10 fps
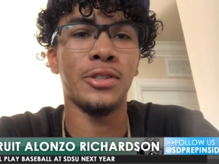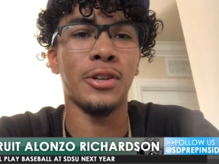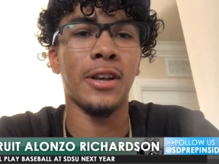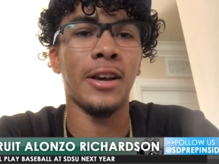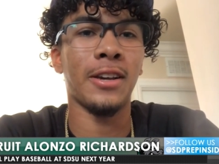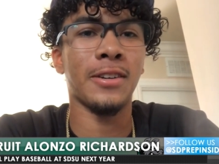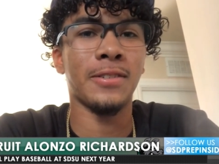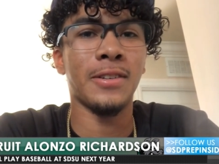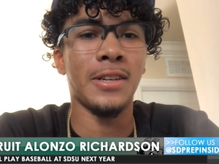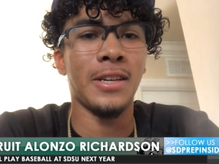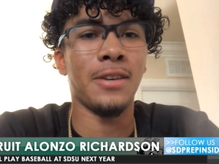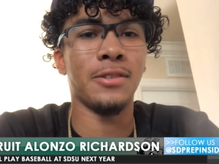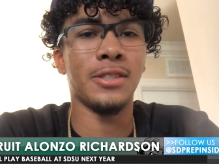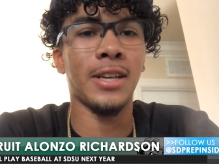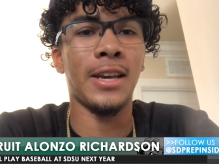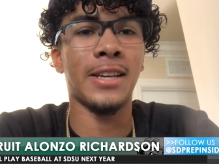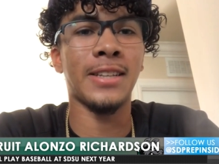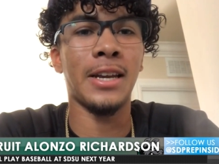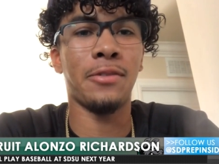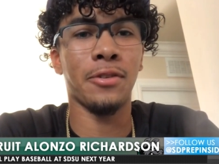So like, it was like
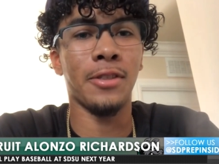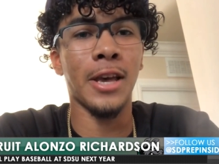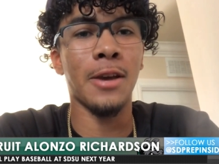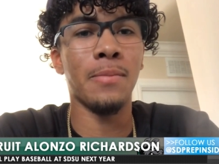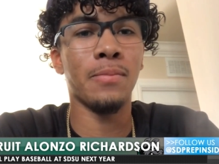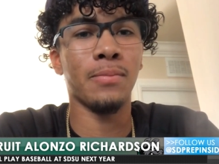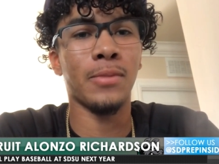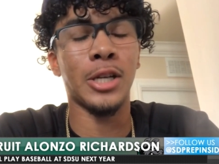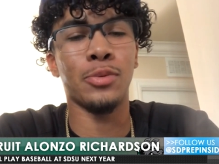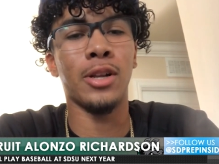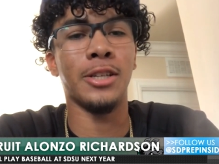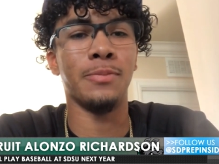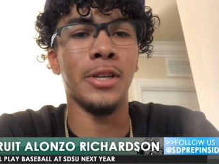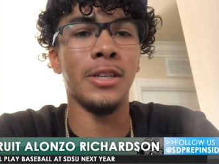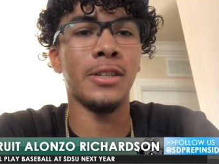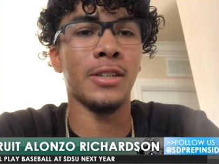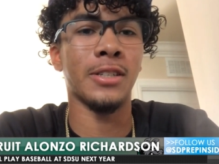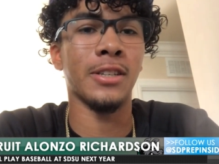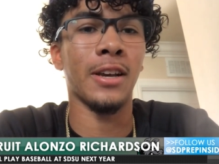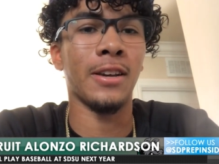exciting for them as well as me
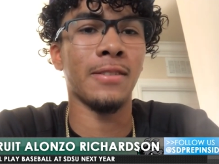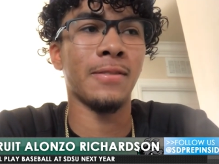because like,